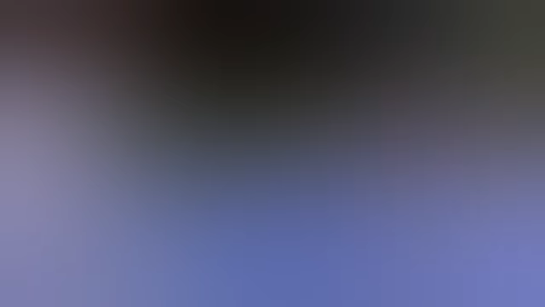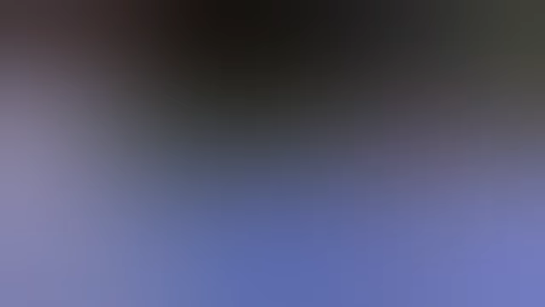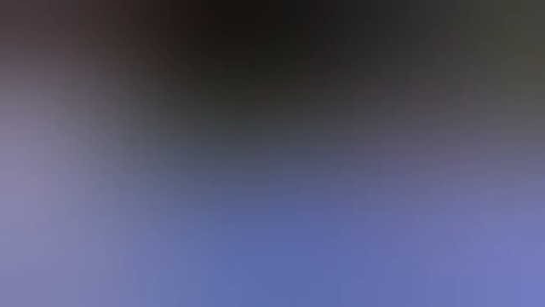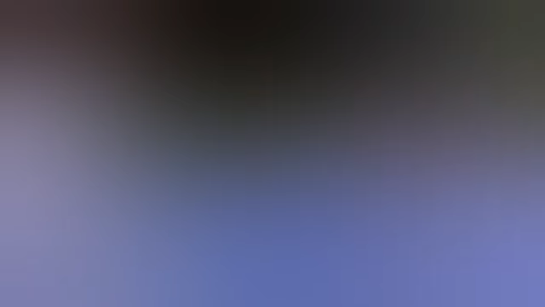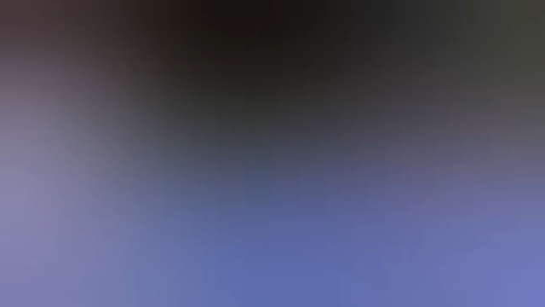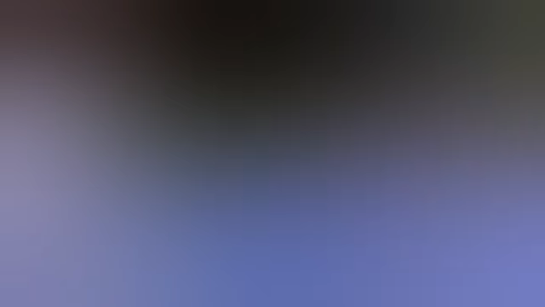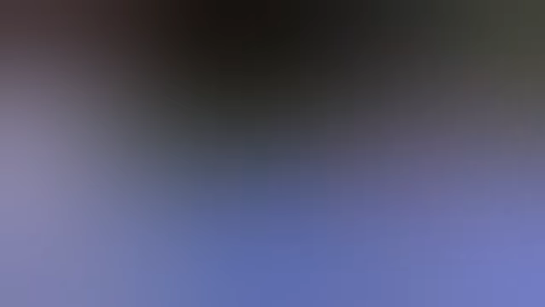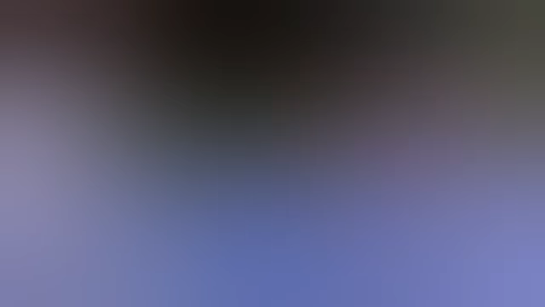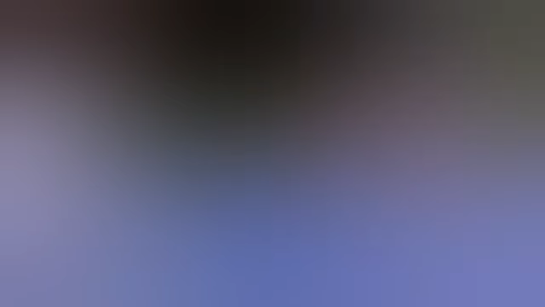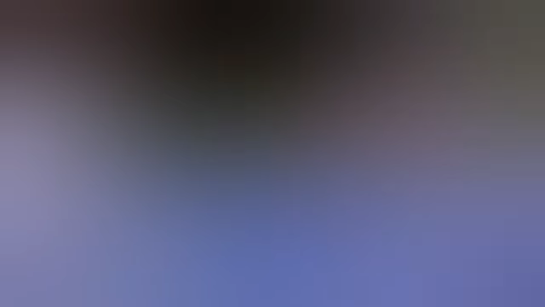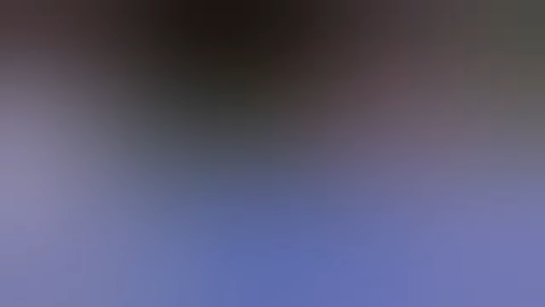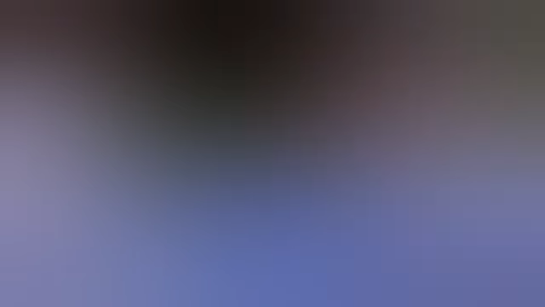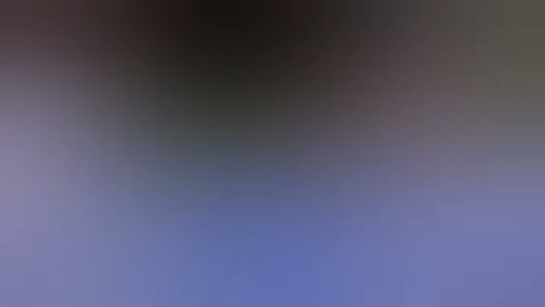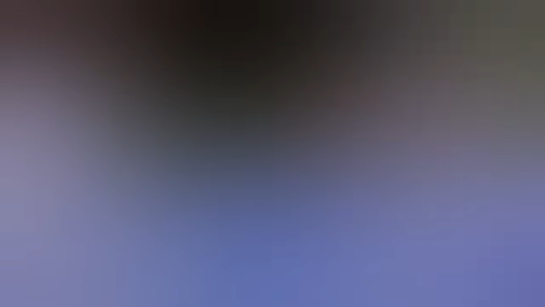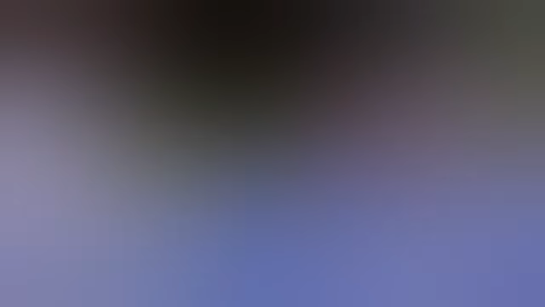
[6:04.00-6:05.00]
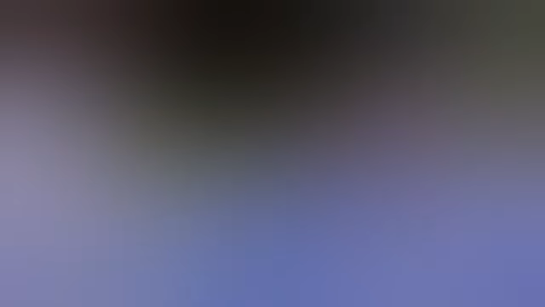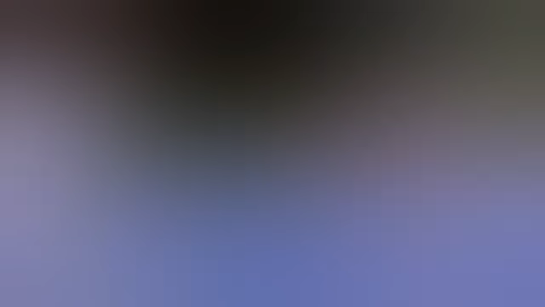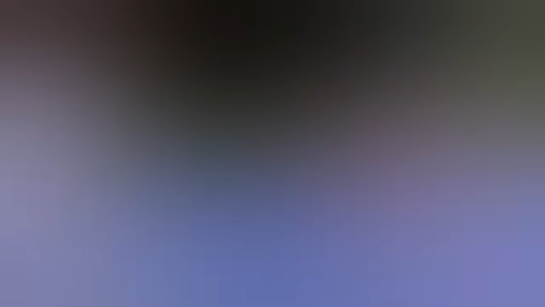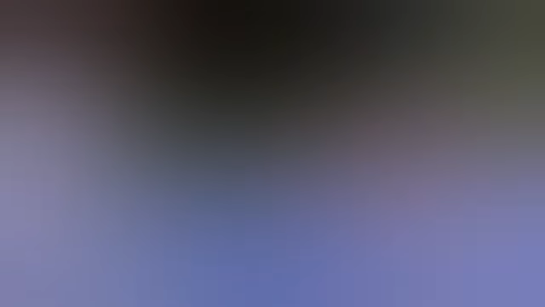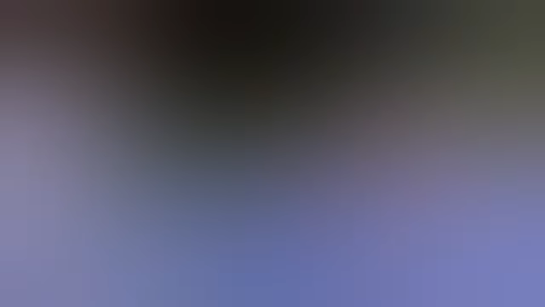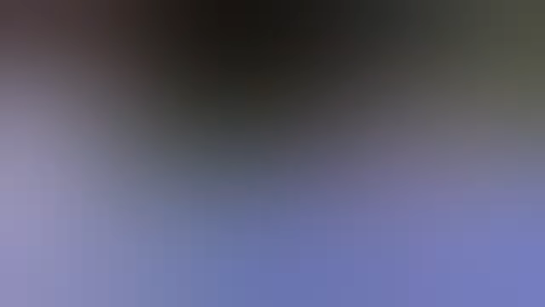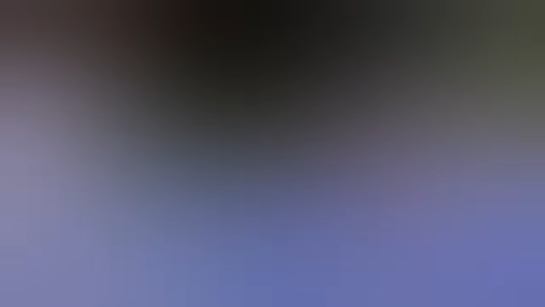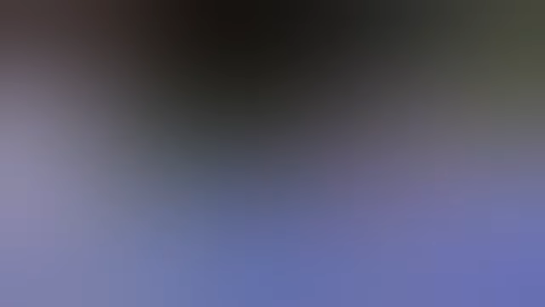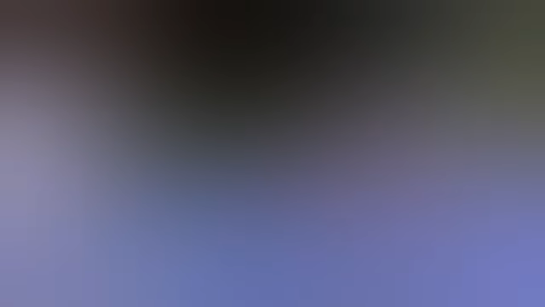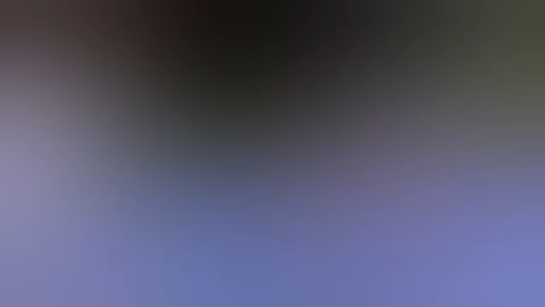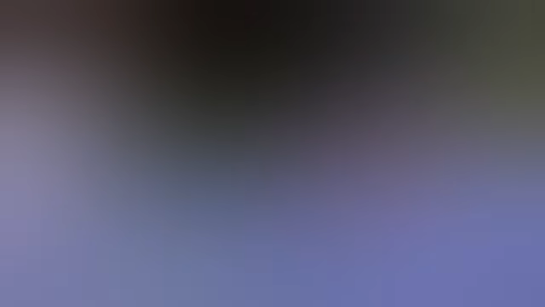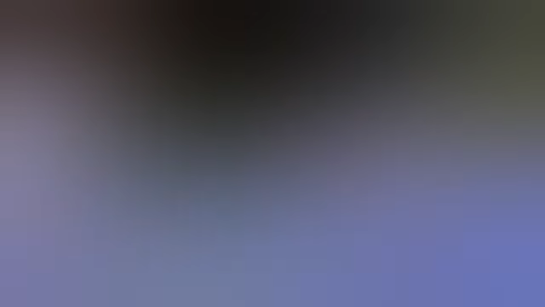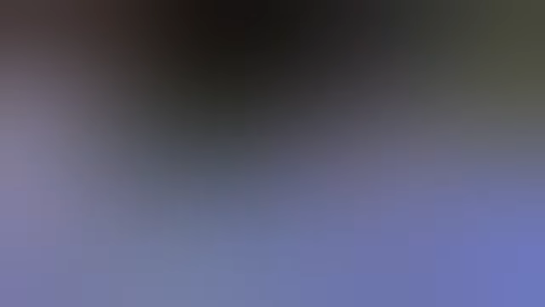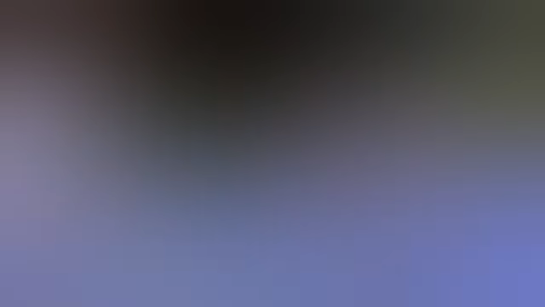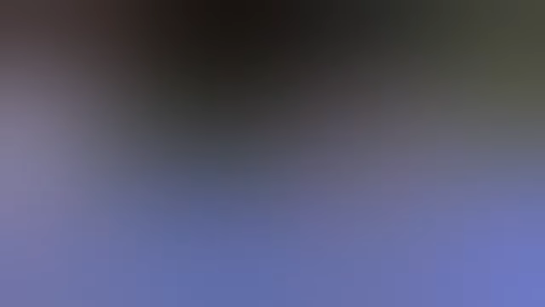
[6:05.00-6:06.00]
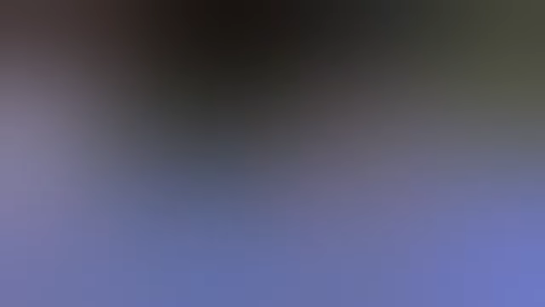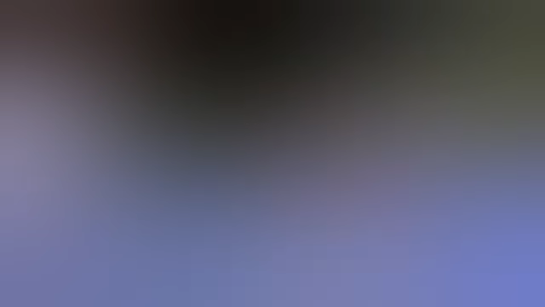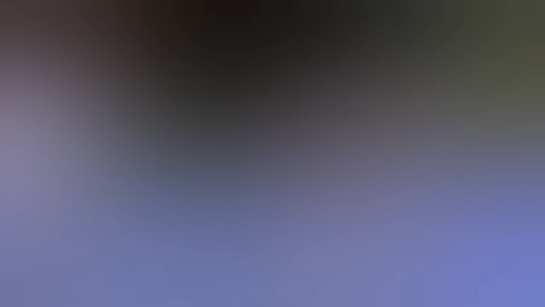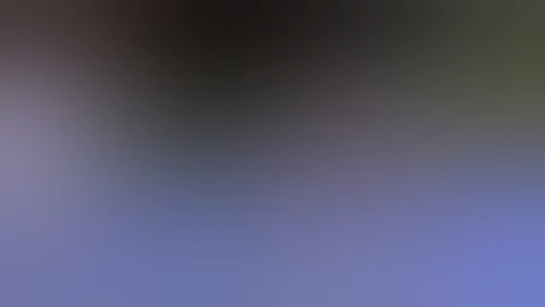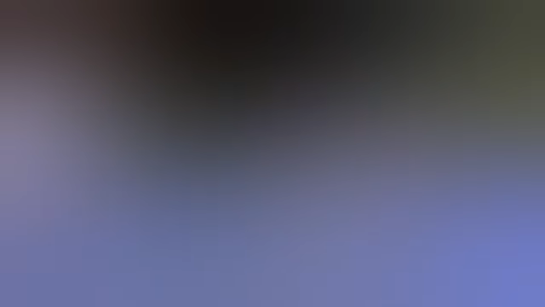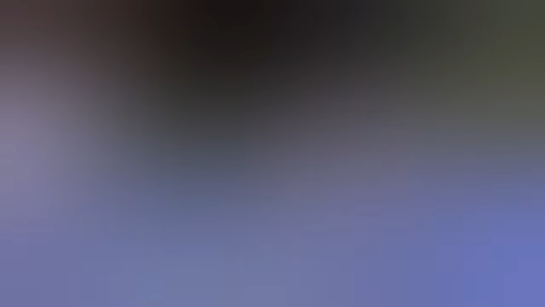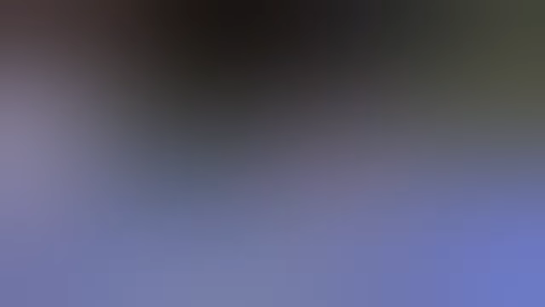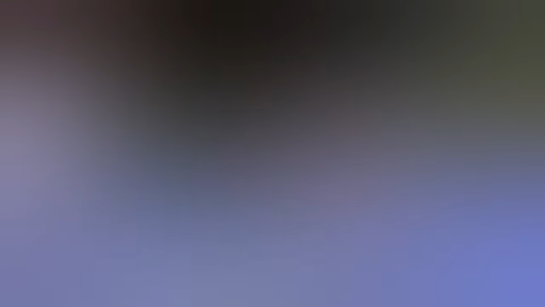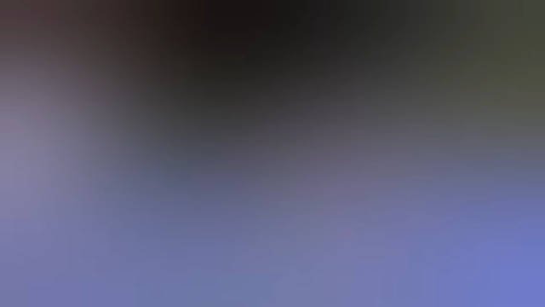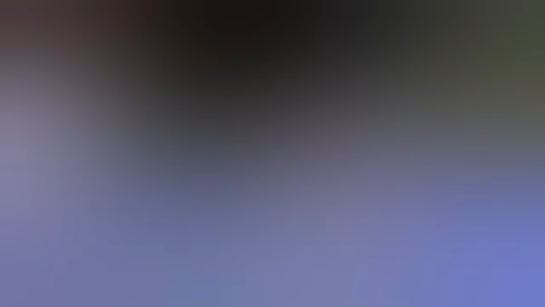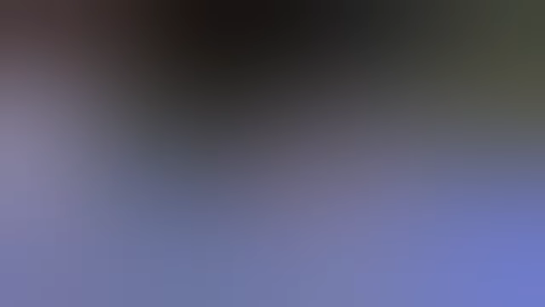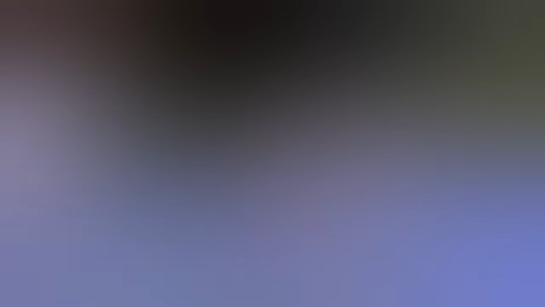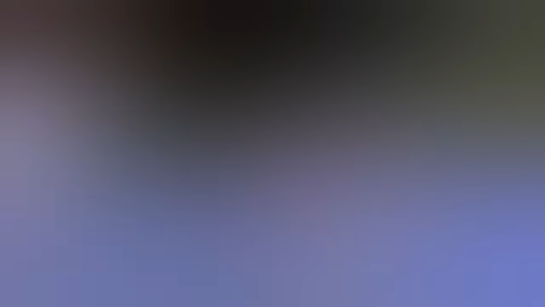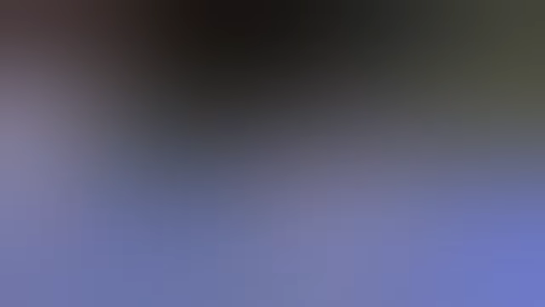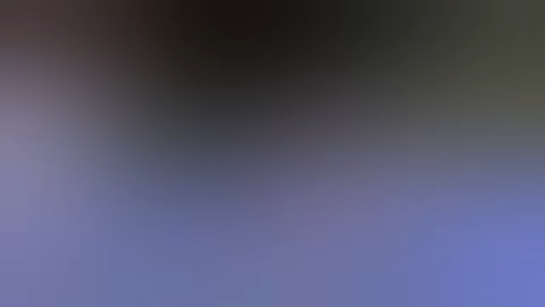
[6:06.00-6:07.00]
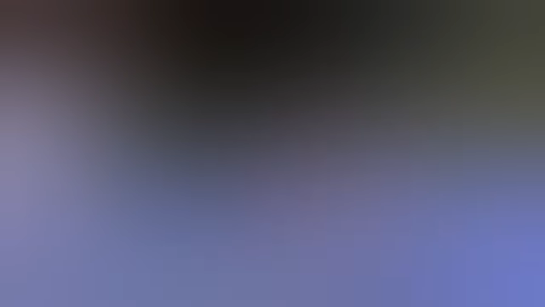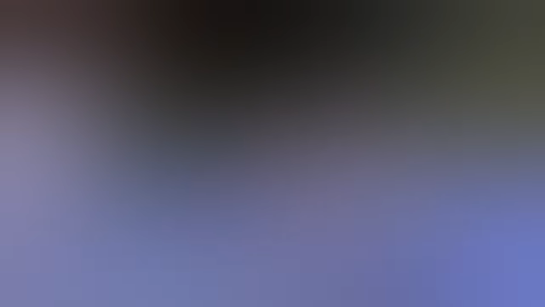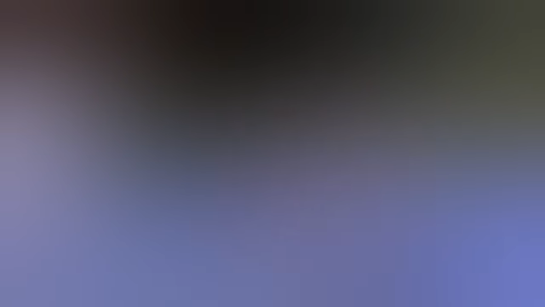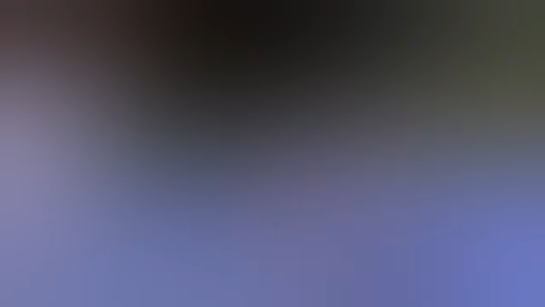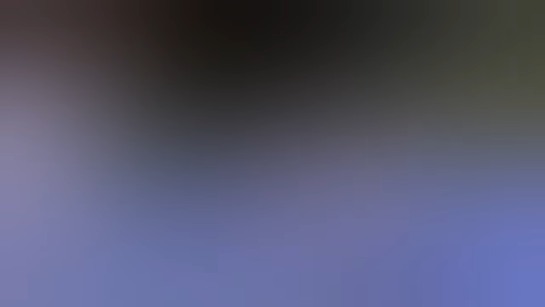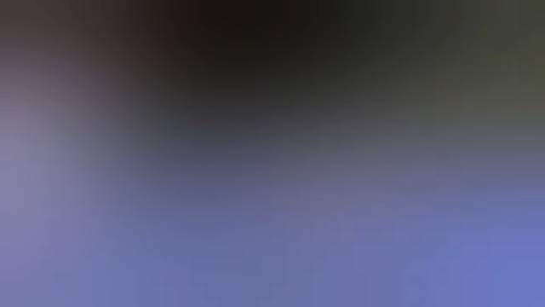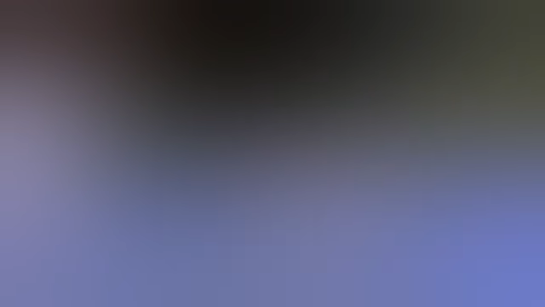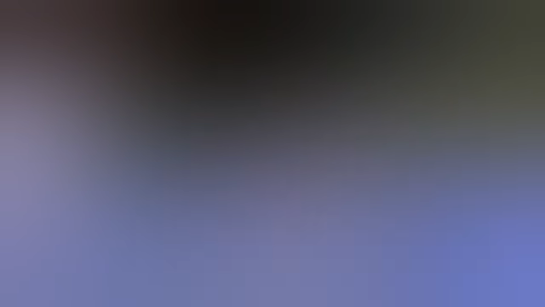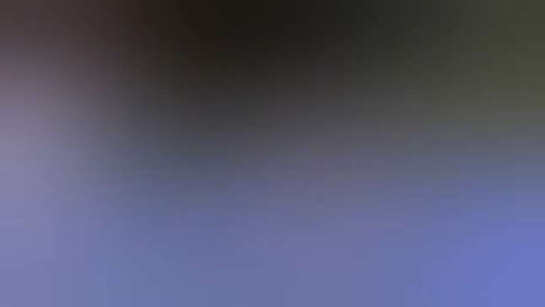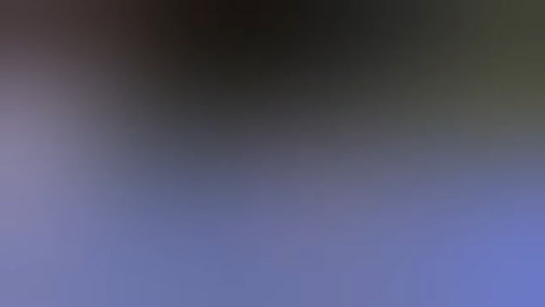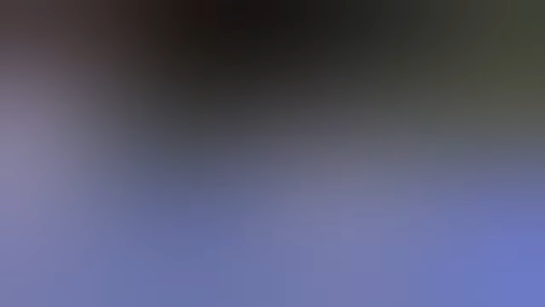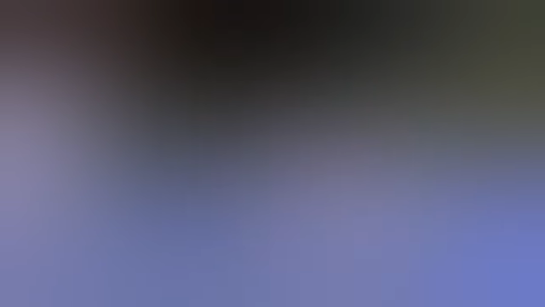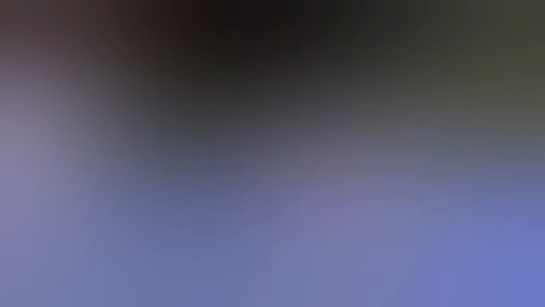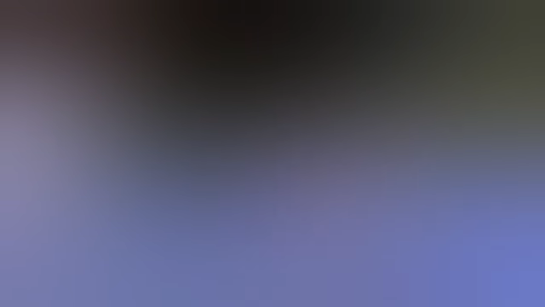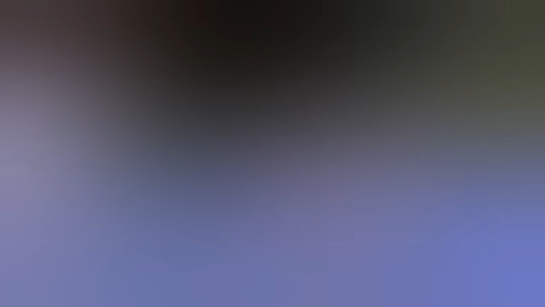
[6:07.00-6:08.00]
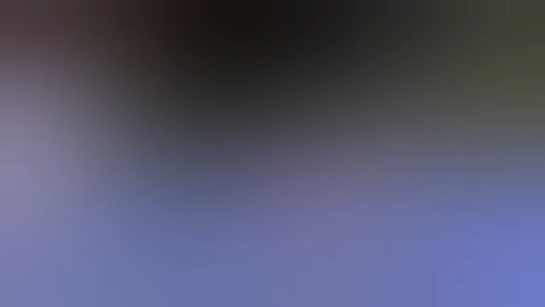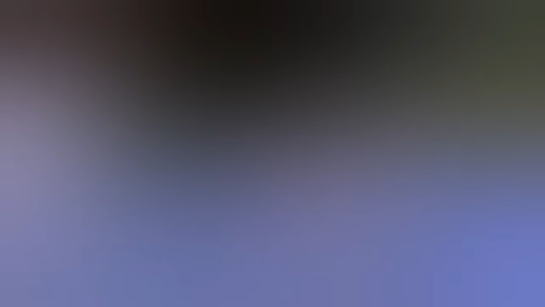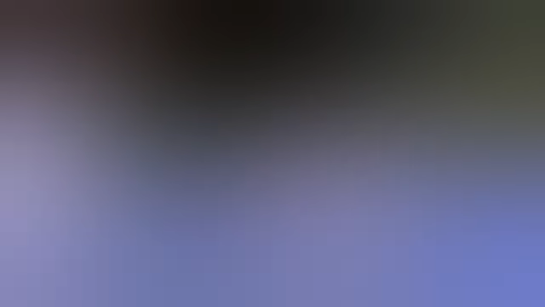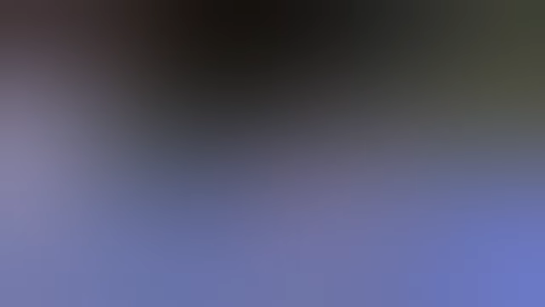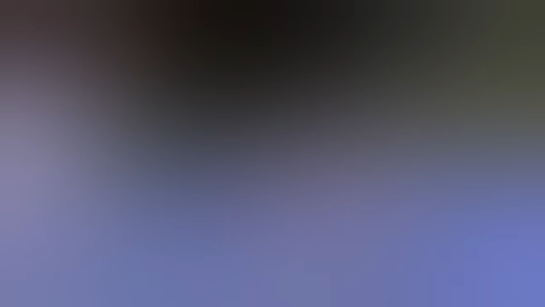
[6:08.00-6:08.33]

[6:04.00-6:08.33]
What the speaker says: No face is visible, so there are no lips to read.